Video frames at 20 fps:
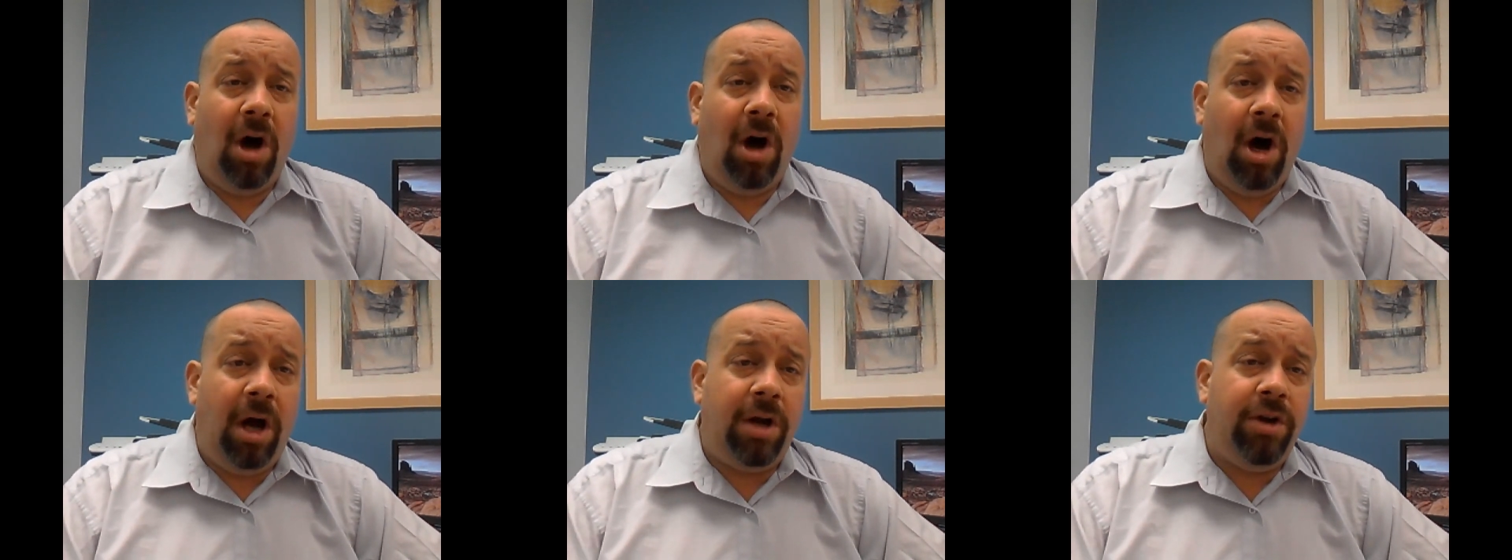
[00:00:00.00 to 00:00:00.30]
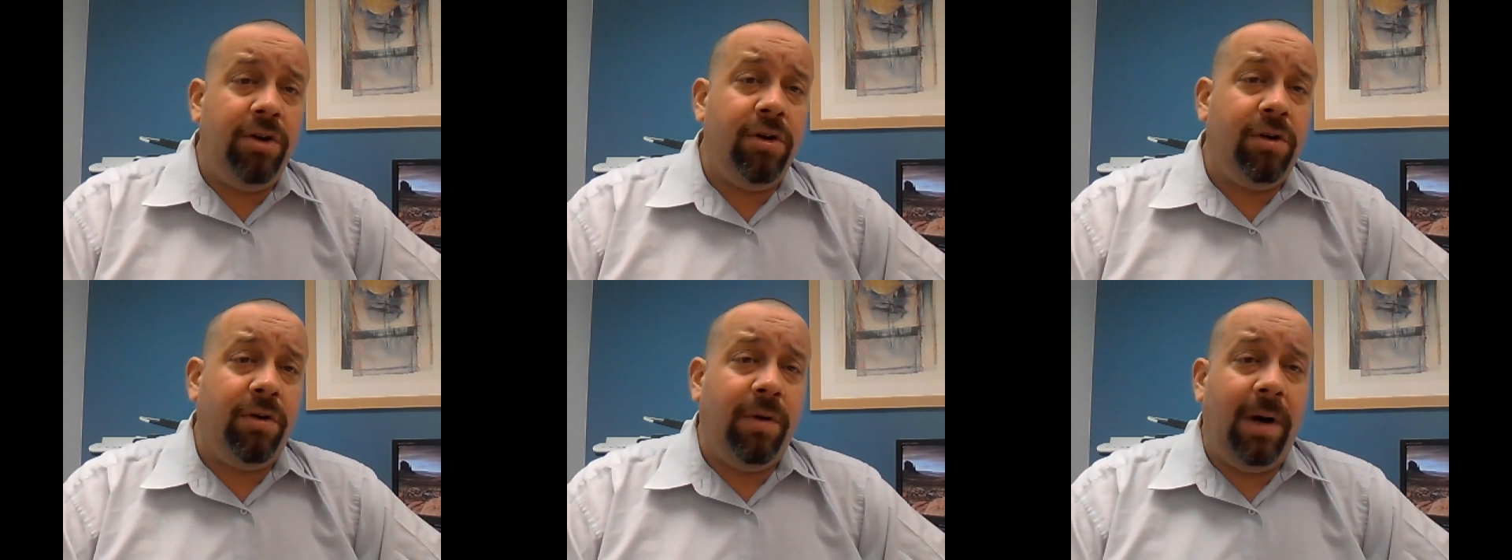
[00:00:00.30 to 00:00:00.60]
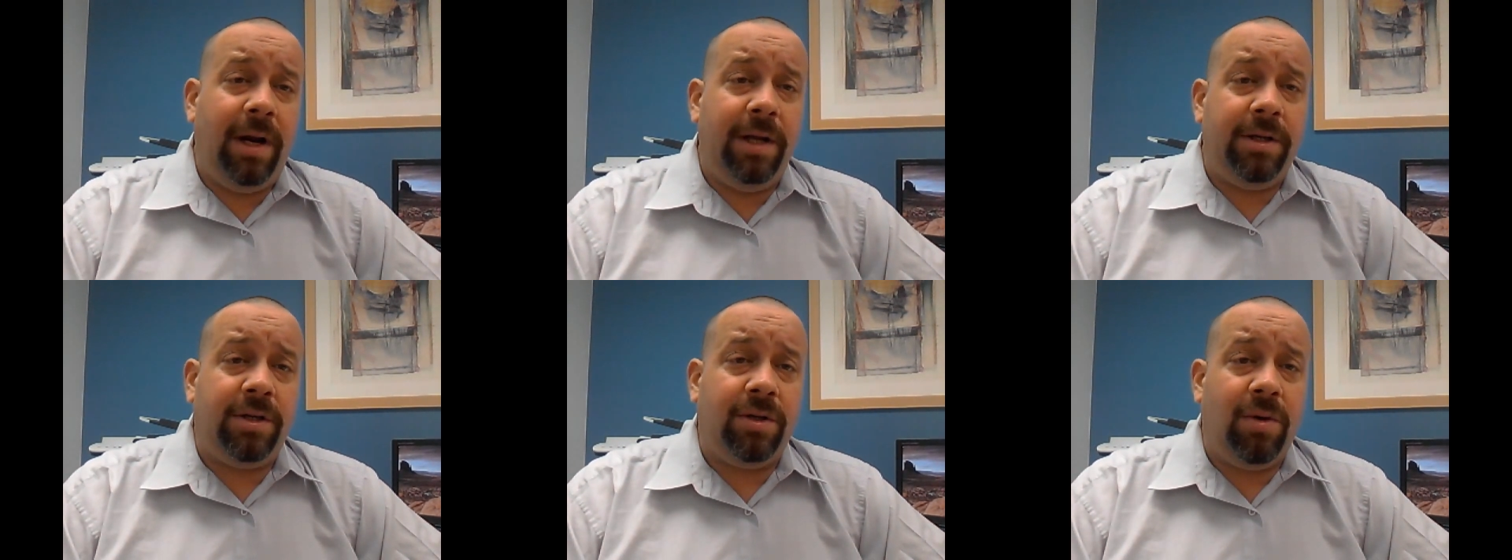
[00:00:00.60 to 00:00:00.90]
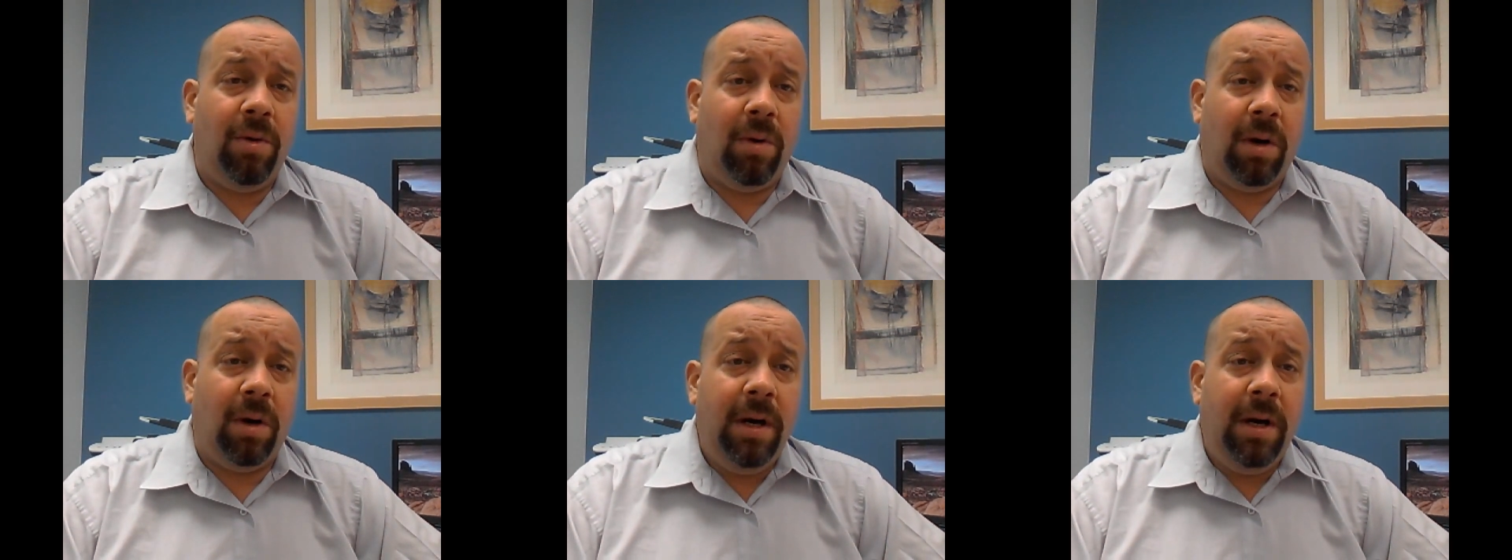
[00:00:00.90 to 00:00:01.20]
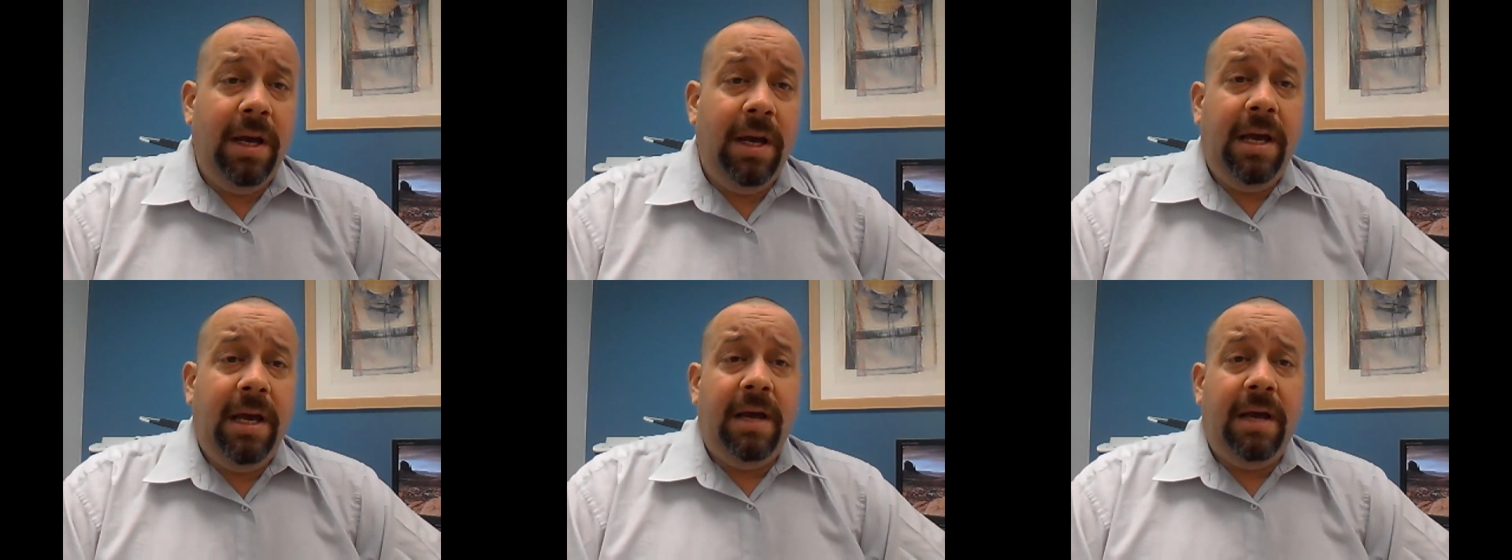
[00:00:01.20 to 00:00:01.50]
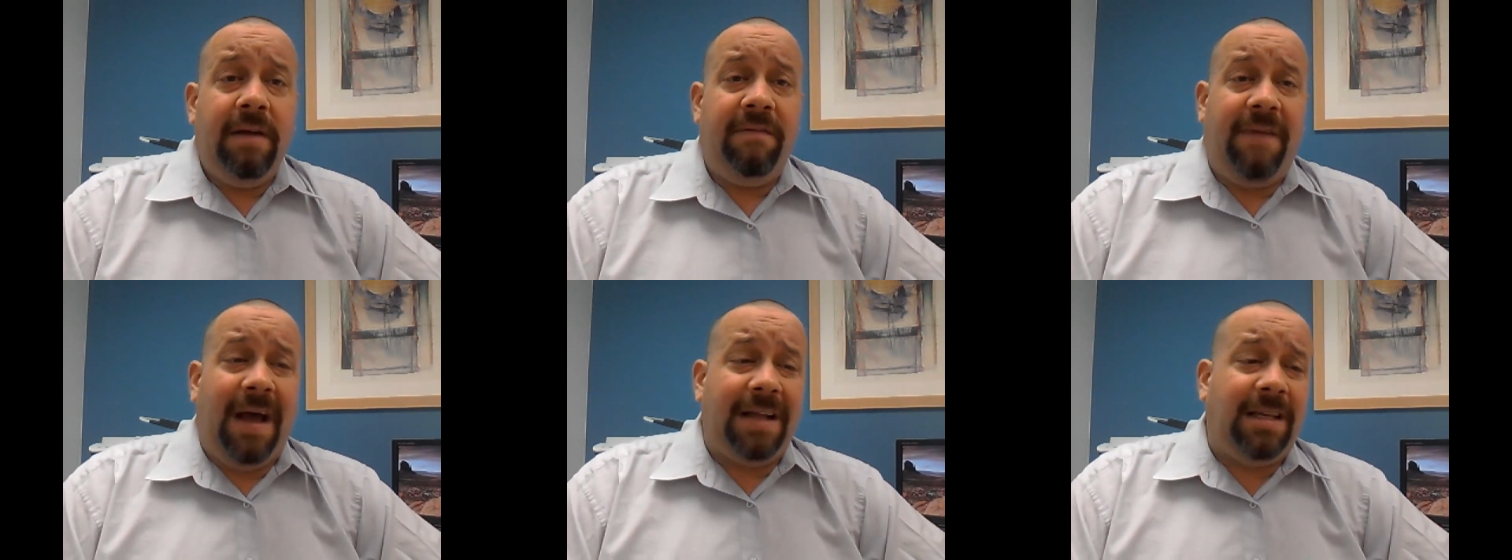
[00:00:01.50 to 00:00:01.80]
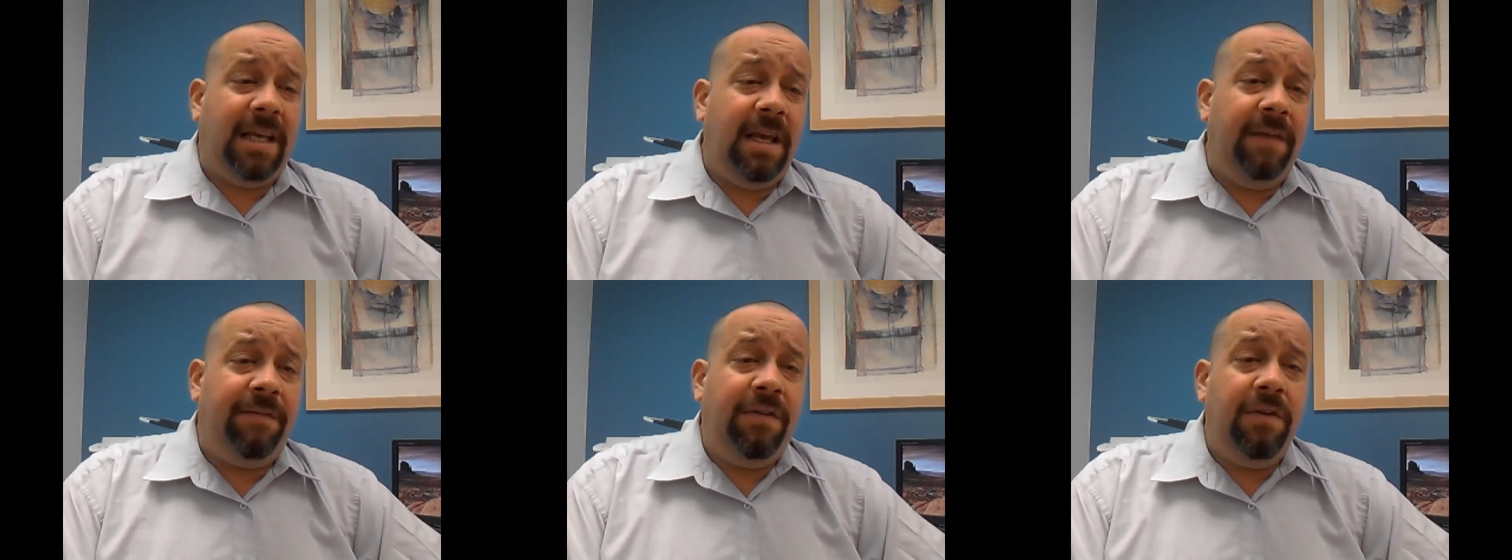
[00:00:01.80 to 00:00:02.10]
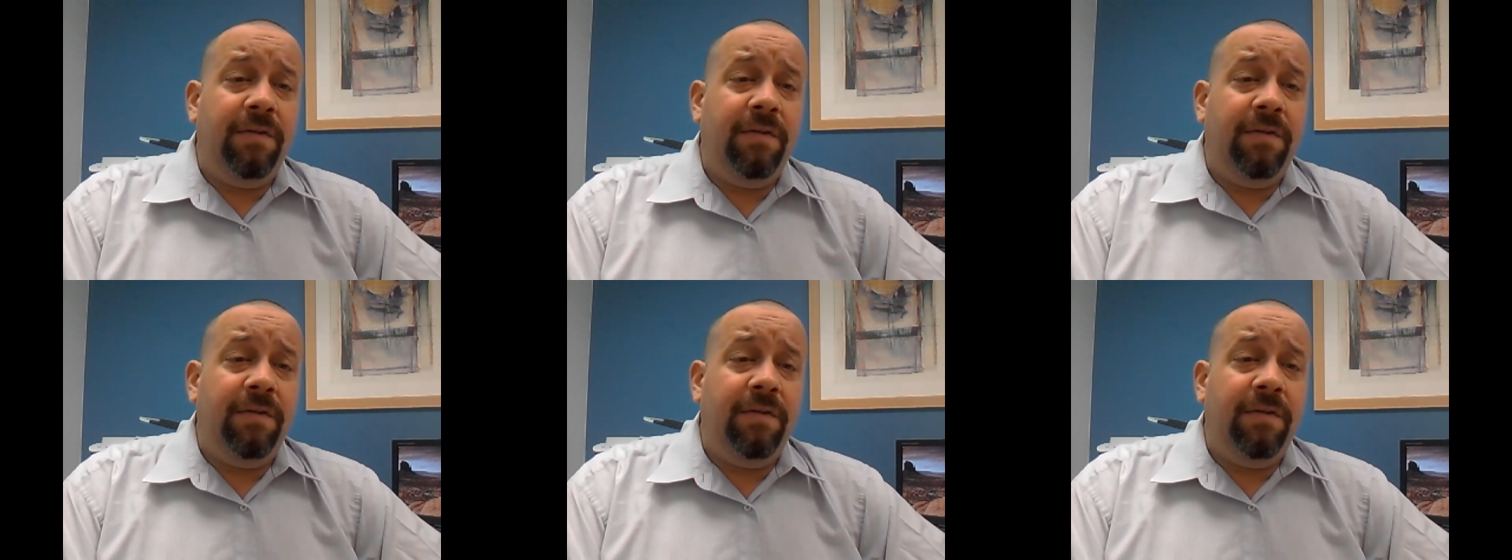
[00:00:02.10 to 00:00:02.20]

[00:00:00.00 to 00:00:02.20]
on your credit score. In fact, if